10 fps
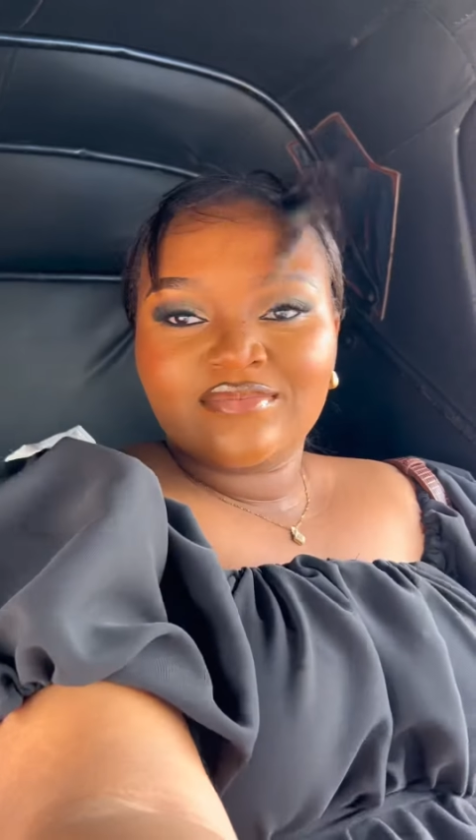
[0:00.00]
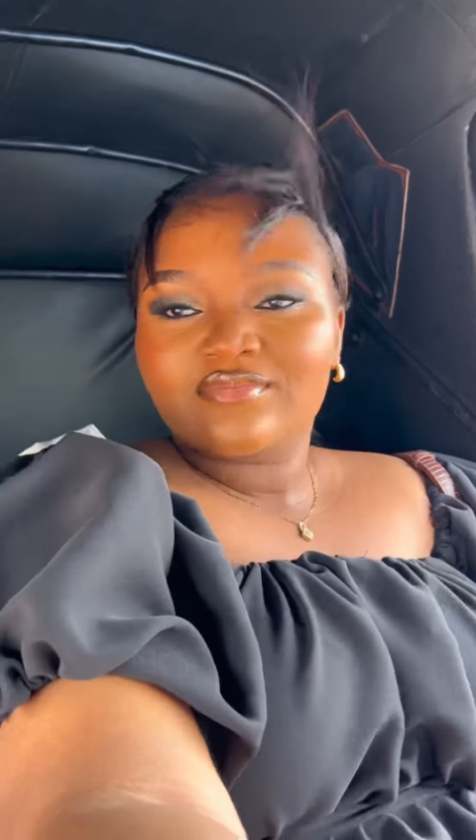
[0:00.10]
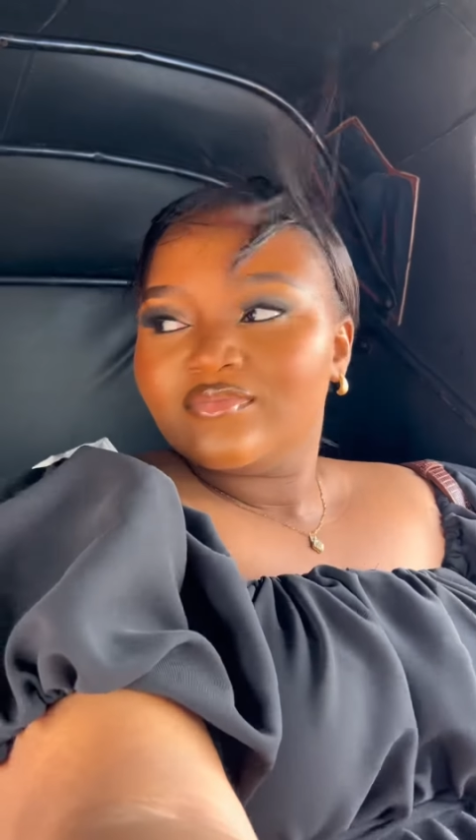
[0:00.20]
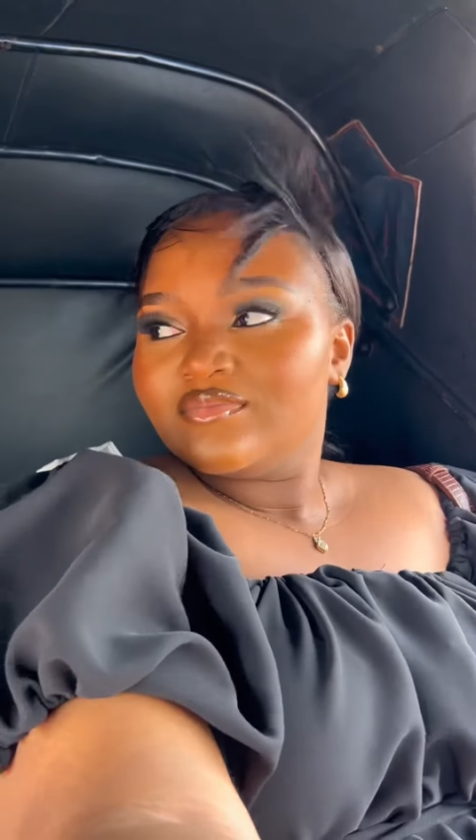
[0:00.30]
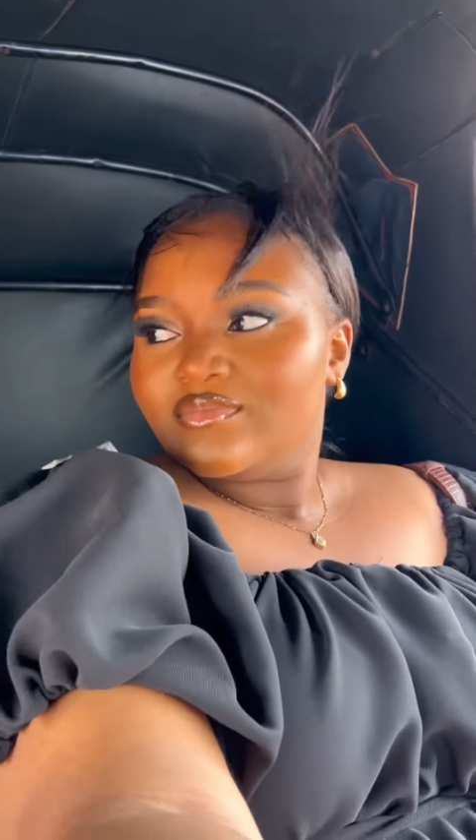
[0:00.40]

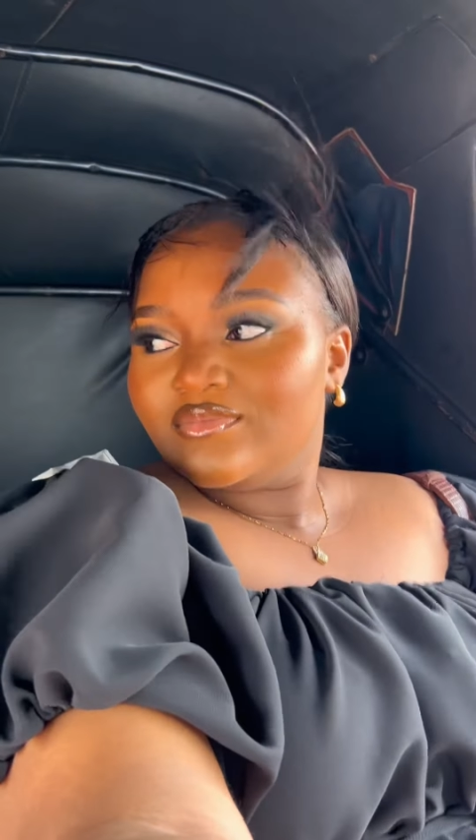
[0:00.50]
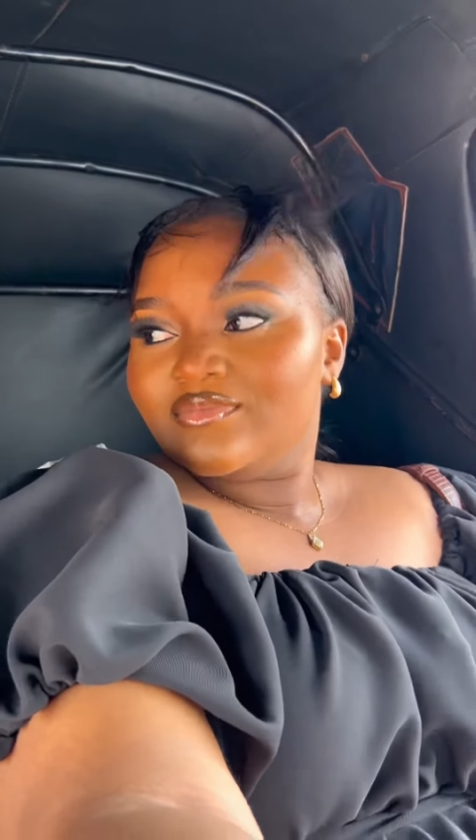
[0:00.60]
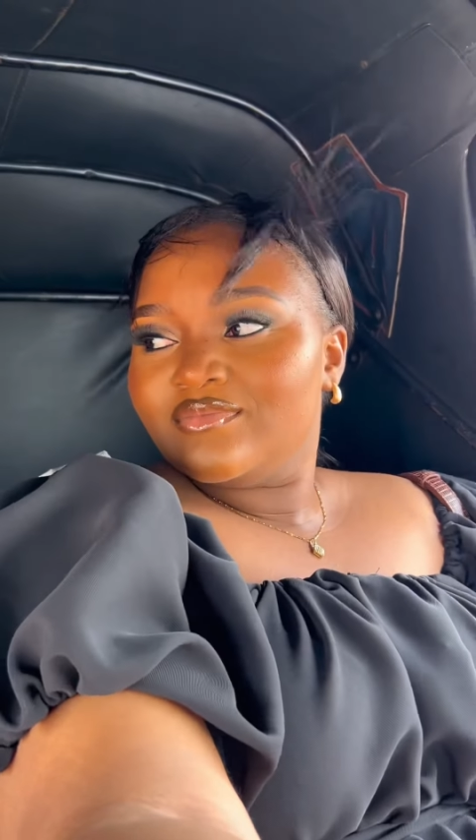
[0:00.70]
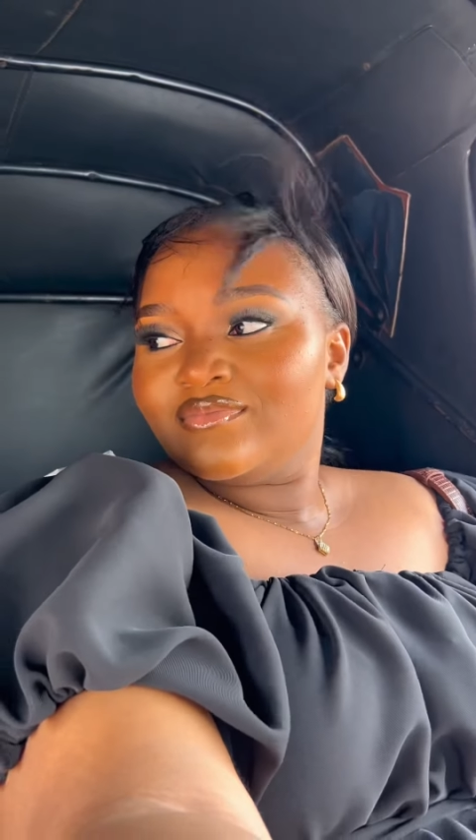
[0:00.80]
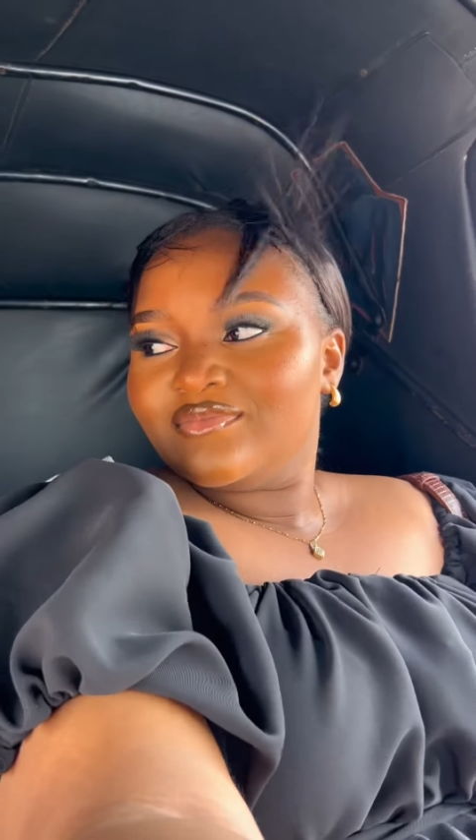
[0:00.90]
already called
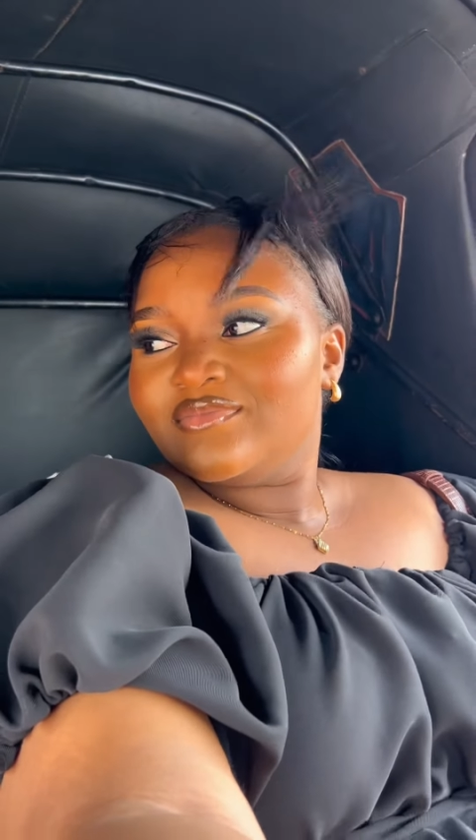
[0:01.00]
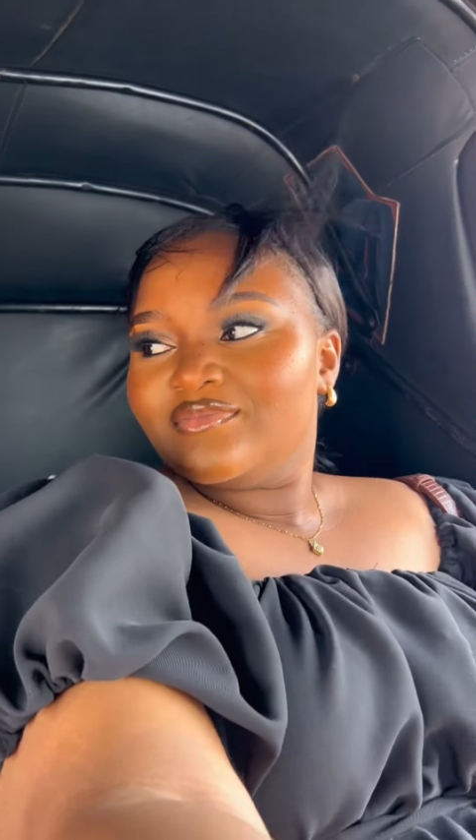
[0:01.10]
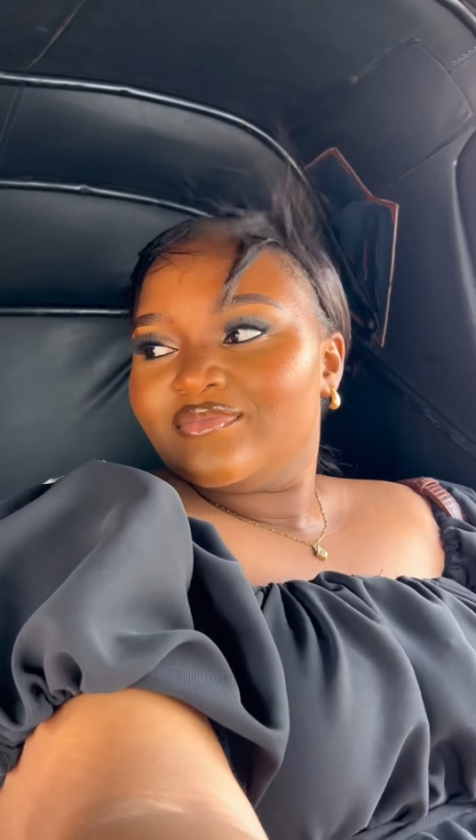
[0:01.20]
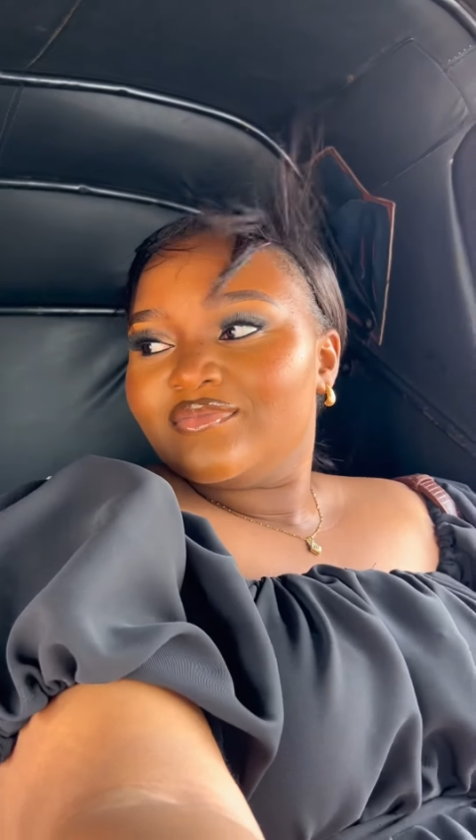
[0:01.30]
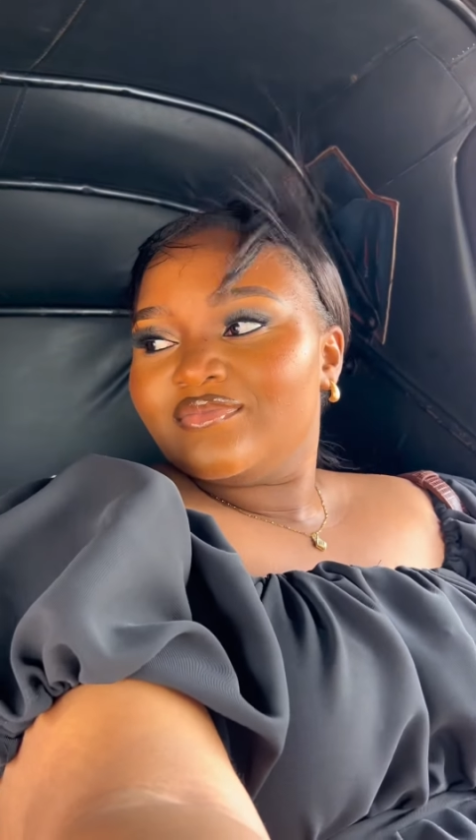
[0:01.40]
me to
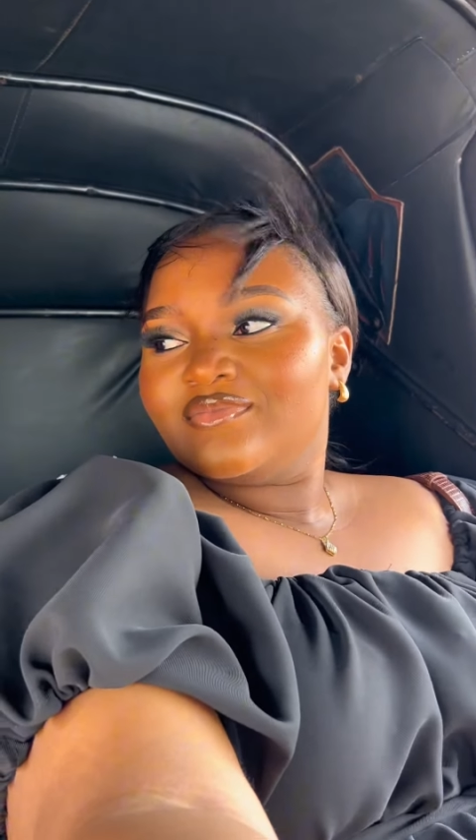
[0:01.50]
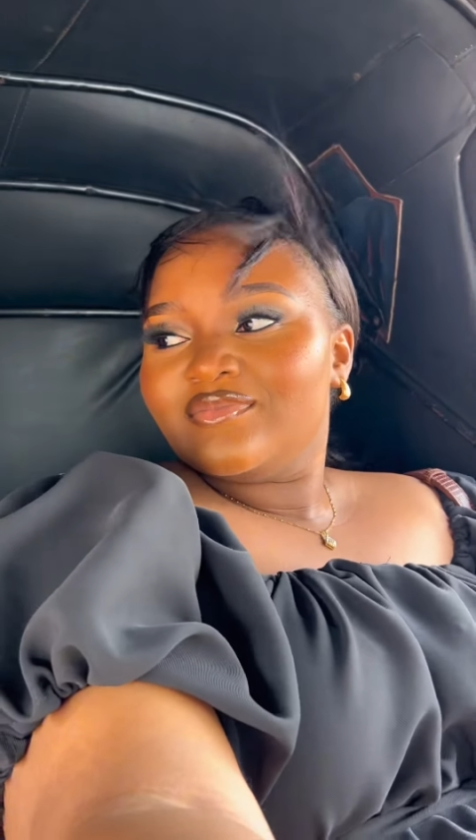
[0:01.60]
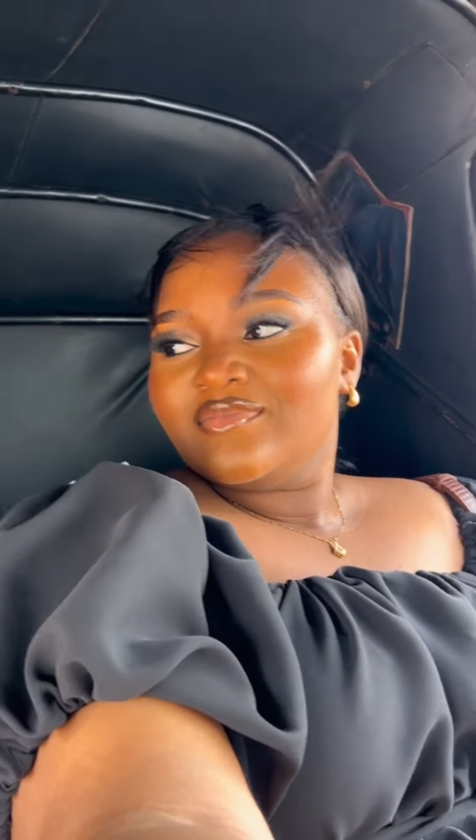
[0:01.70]
ask me where I